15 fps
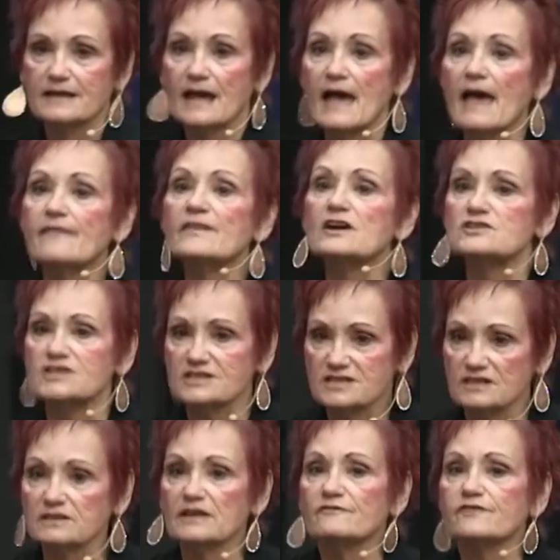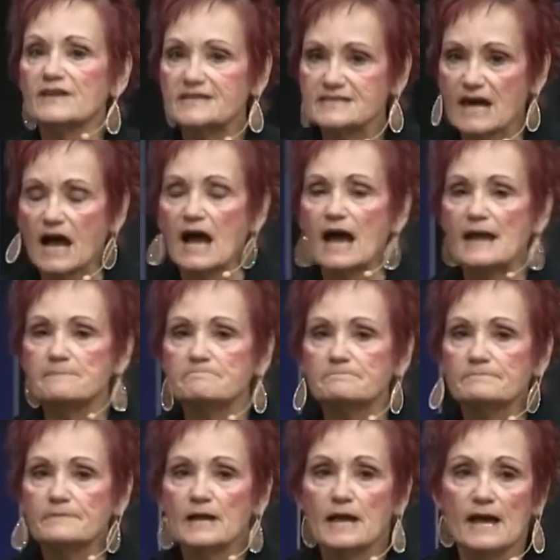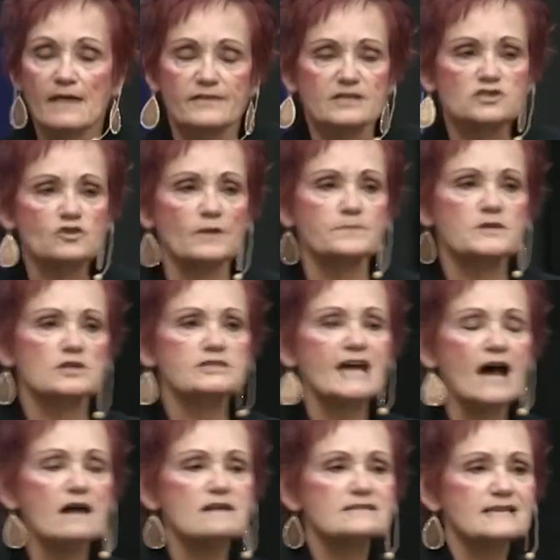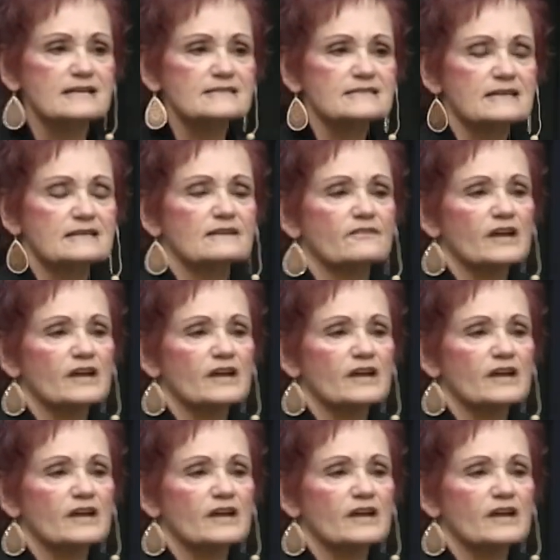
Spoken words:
and there's a delivery time. The scripture tells us in